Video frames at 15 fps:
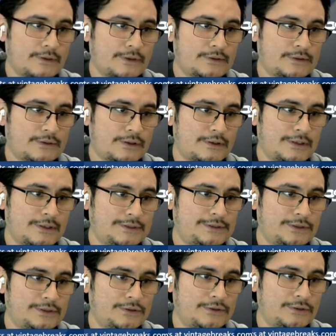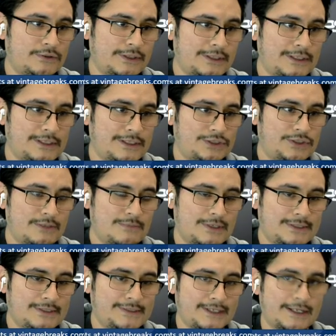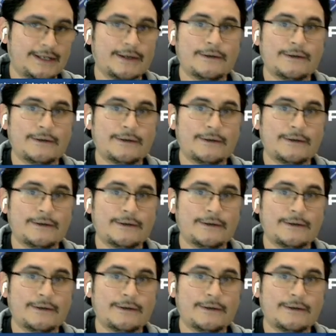Going to E.G. Munzing.